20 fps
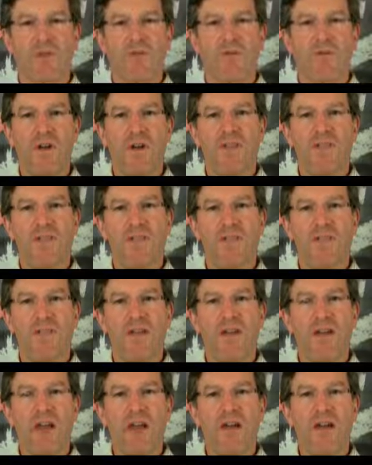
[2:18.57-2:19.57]

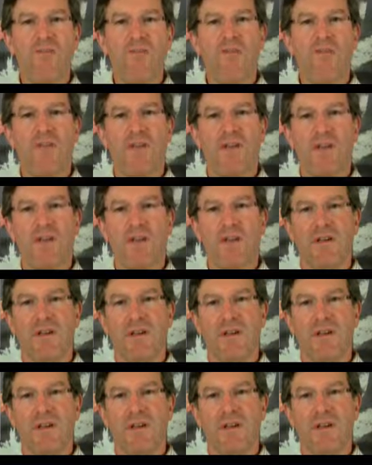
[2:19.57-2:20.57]
risks after
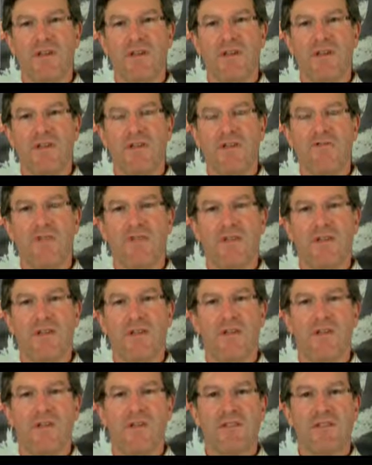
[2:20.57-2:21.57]
our
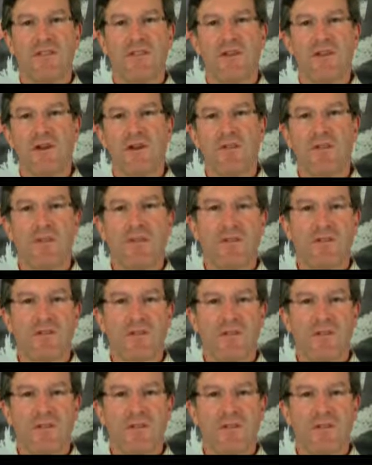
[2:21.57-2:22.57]
circumstances and our options
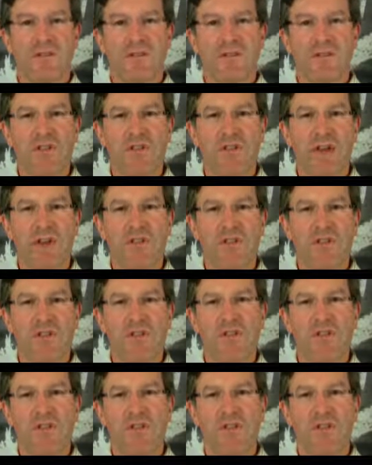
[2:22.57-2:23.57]
have
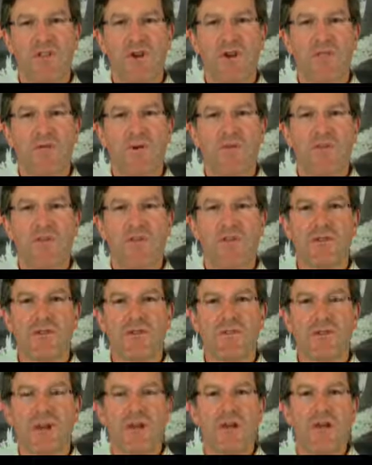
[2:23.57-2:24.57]
started to throw up
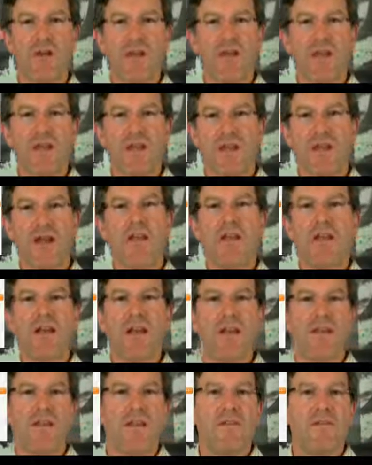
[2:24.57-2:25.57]
some
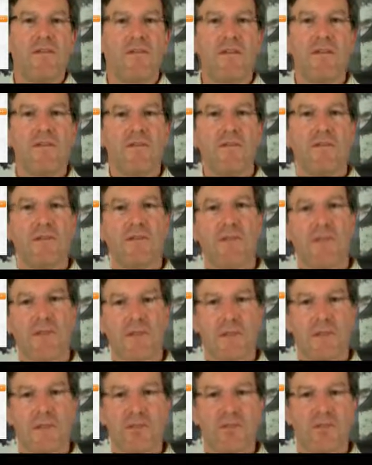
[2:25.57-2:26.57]
likely future
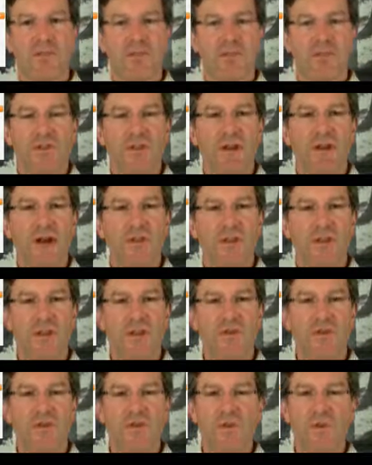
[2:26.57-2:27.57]
potential
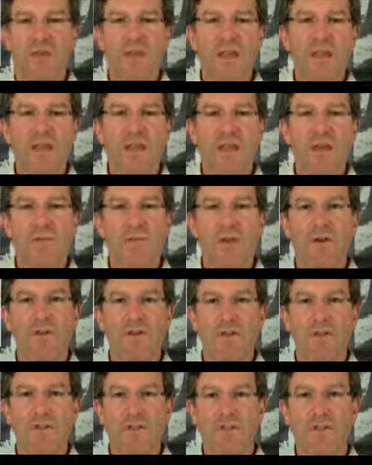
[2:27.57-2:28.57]
scenarios. And we can name
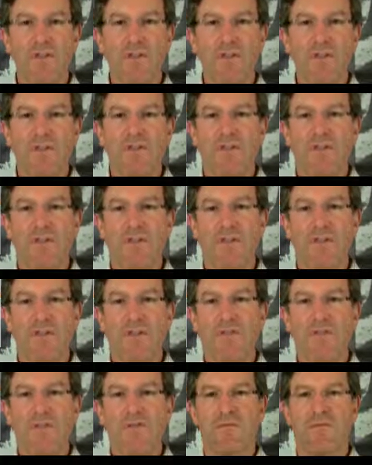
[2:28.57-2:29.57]
those and then start to
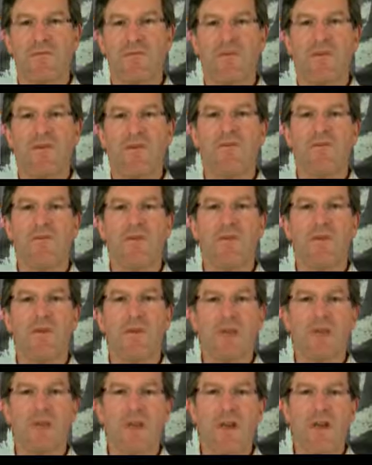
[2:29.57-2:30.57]
assess them for
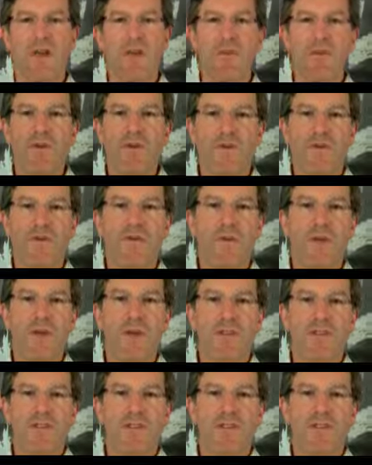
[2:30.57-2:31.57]
risk before we
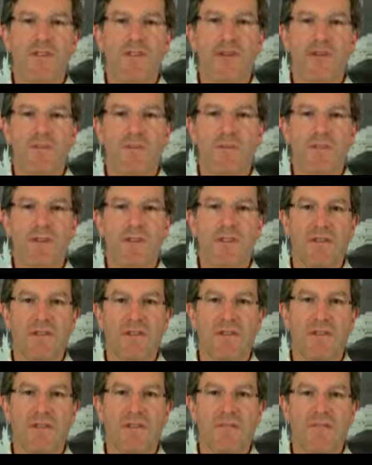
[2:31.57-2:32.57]
actually start spending
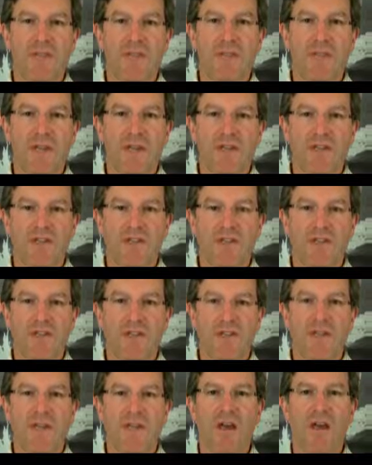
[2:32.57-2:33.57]
time, money and
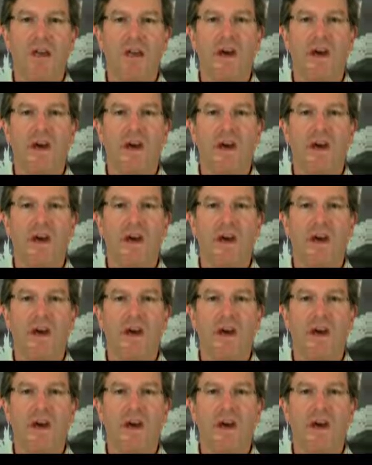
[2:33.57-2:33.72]
energy